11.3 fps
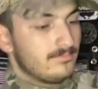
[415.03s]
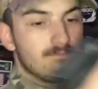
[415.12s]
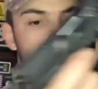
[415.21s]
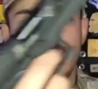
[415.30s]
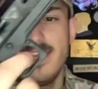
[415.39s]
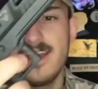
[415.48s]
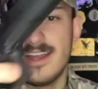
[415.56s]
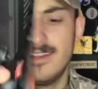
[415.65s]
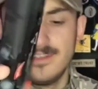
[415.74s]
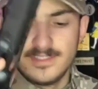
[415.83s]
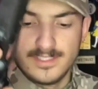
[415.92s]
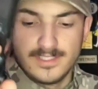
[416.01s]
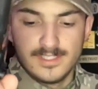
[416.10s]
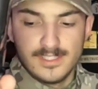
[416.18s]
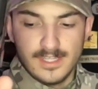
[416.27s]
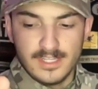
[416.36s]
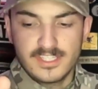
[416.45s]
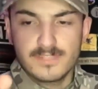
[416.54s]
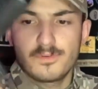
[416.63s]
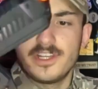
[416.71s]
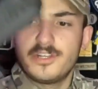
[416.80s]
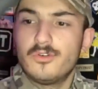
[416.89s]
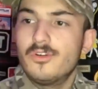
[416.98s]
Huh. This is
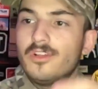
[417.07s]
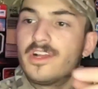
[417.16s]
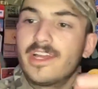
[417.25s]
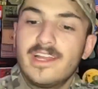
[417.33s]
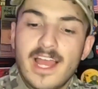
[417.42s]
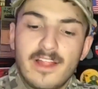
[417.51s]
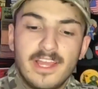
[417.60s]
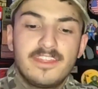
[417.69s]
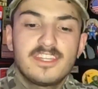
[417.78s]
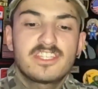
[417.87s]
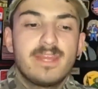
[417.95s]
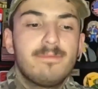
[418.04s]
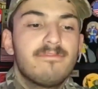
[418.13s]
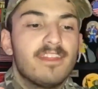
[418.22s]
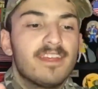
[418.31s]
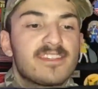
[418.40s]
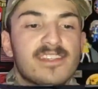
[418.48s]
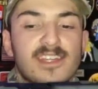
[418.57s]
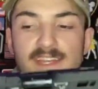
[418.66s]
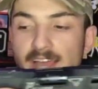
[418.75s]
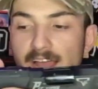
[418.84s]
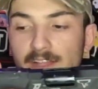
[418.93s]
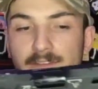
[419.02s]
pretty cool looking. I like the shape of this.
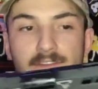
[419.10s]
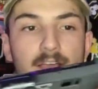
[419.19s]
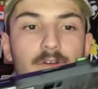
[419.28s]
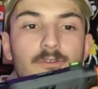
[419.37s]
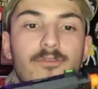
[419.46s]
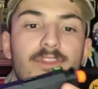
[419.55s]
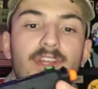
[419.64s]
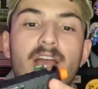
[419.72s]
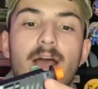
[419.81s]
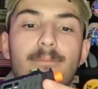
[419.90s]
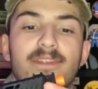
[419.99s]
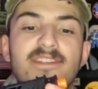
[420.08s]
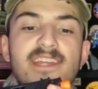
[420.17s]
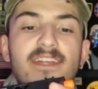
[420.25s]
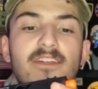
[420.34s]
I love how the compensator